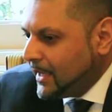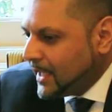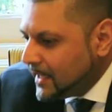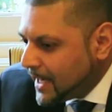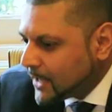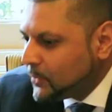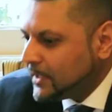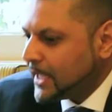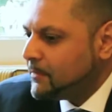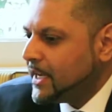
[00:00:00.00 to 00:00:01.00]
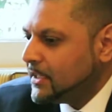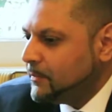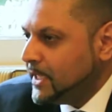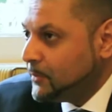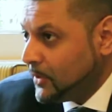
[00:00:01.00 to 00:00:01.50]
connect with
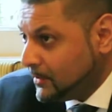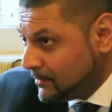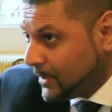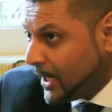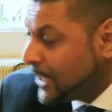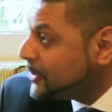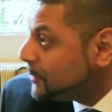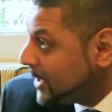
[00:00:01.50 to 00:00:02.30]
like-minded people, 100